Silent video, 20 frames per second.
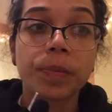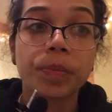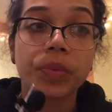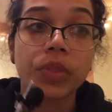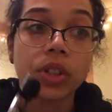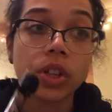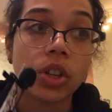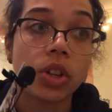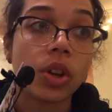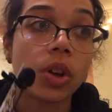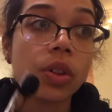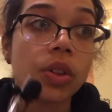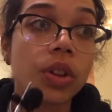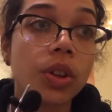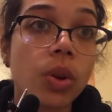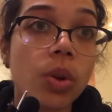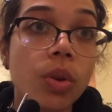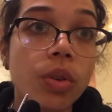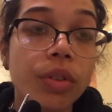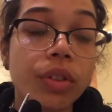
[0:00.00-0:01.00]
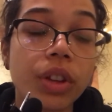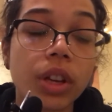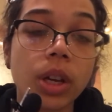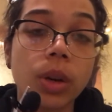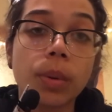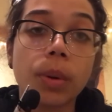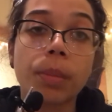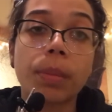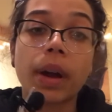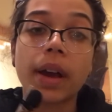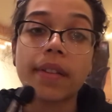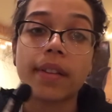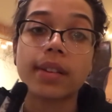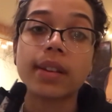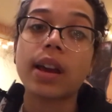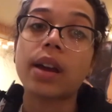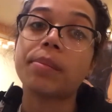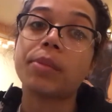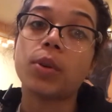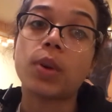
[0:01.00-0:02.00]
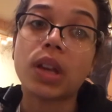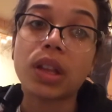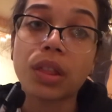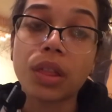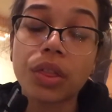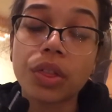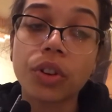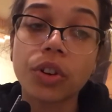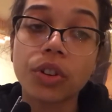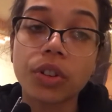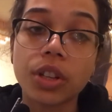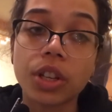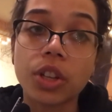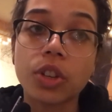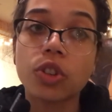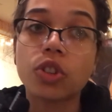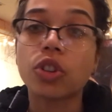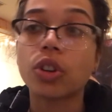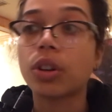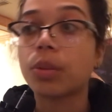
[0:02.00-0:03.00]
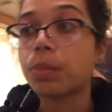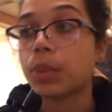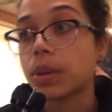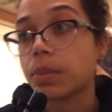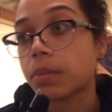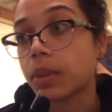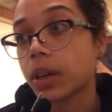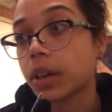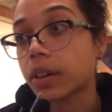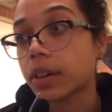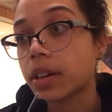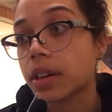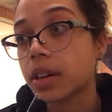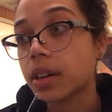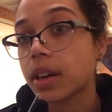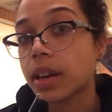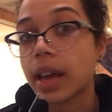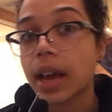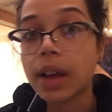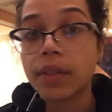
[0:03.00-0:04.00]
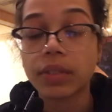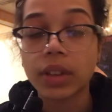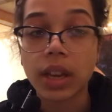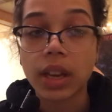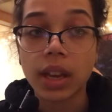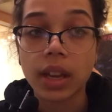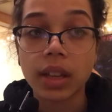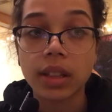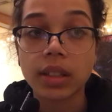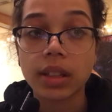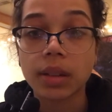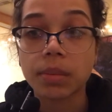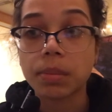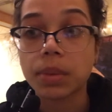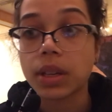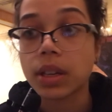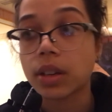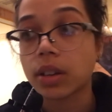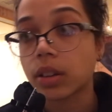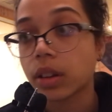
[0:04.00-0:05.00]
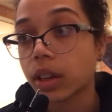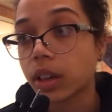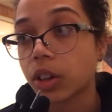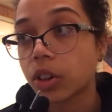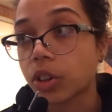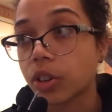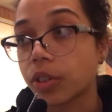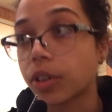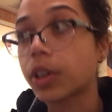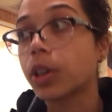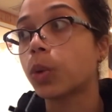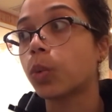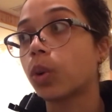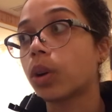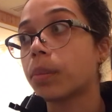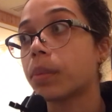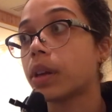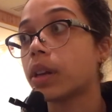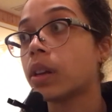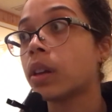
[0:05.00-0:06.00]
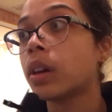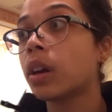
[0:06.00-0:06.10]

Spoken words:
you know, the whole thing where by the time you hit 30 you should be married and have kids and be like a career woman.